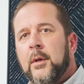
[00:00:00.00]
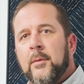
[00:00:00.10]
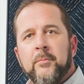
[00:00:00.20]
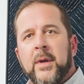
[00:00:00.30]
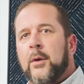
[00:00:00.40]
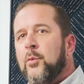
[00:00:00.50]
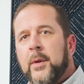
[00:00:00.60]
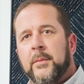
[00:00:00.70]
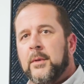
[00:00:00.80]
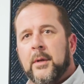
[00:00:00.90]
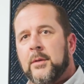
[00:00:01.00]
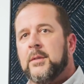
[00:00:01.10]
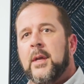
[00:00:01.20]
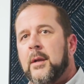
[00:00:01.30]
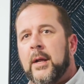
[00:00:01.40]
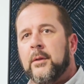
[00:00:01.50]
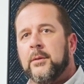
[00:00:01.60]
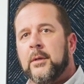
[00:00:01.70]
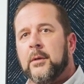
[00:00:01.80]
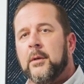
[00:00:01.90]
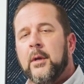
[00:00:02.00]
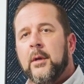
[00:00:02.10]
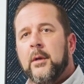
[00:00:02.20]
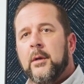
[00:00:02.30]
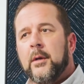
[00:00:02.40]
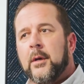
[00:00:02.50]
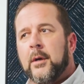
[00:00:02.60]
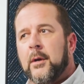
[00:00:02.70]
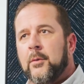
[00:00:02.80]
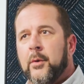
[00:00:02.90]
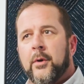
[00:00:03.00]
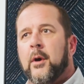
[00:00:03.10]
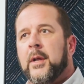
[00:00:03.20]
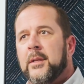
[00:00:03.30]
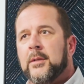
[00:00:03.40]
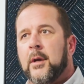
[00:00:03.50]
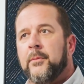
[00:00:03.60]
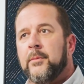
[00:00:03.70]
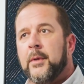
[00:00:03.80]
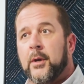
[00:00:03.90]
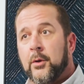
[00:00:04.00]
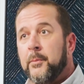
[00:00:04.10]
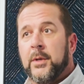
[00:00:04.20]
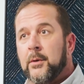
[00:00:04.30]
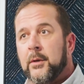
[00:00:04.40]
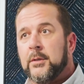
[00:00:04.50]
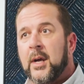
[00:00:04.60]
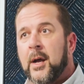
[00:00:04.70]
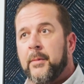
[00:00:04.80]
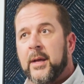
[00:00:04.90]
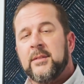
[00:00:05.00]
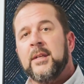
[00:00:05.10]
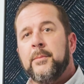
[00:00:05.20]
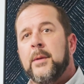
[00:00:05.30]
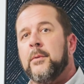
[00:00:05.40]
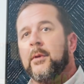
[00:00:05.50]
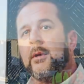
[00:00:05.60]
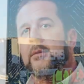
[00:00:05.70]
men or women that are standing out there with hard hats on that are going to be doing a job. I see people that are